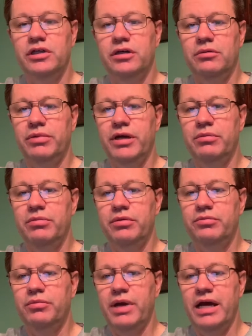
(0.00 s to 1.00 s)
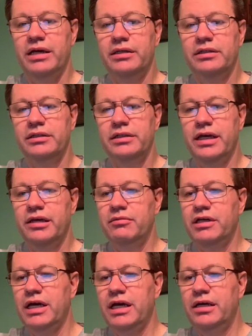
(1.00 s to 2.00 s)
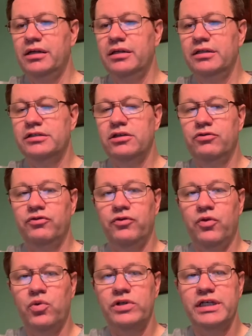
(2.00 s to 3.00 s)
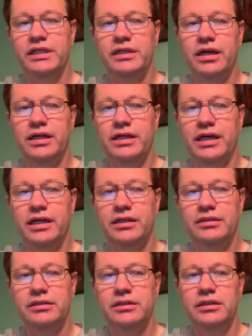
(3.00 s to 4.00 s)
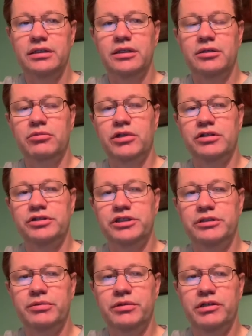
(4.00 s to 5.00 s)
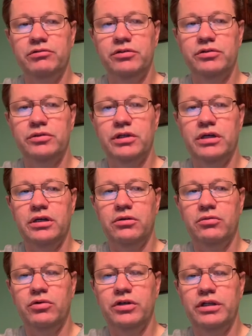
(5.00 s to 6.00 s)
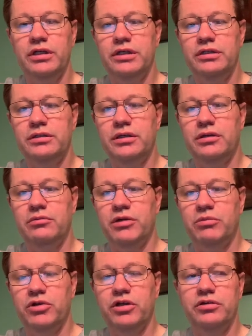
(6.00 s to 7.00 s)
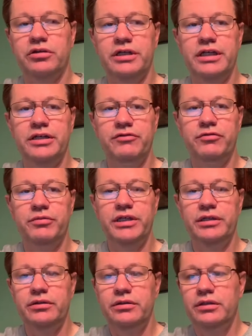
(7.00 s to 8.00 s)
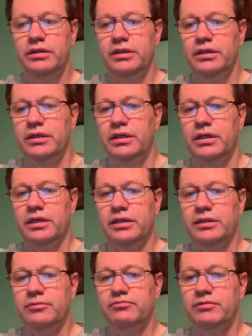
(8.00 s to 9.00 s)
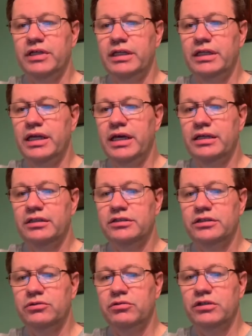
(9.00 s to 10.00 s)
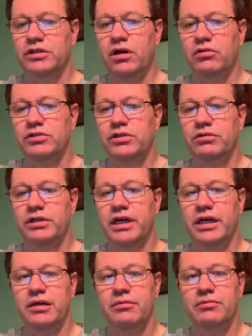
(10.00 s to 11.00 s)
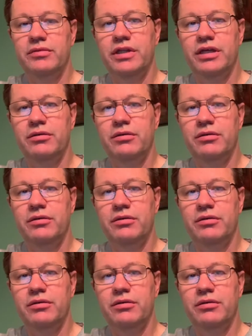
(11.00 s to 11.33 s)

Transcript: paperback game guide, and it sold for $14.99 plus shipping. It was one that my brother had given me. And next was also a game that